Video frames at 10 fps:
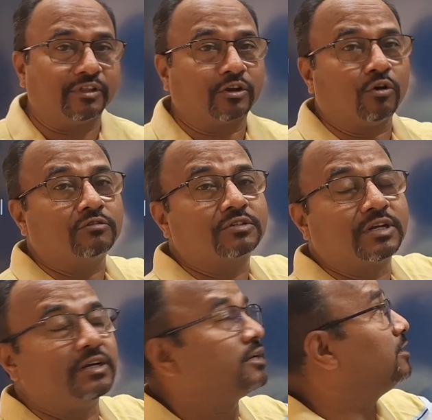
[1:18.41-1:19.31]
The
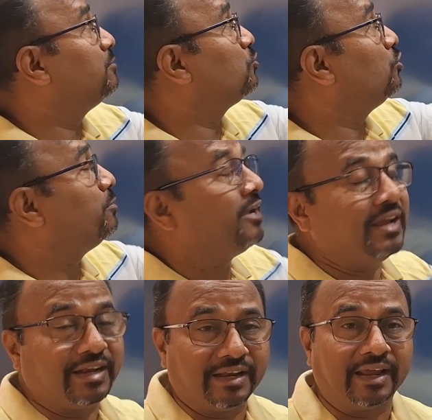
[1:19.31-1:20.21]
constant term could be
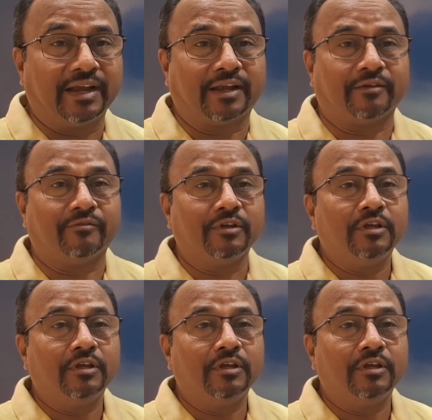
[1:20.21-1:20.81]
in negative.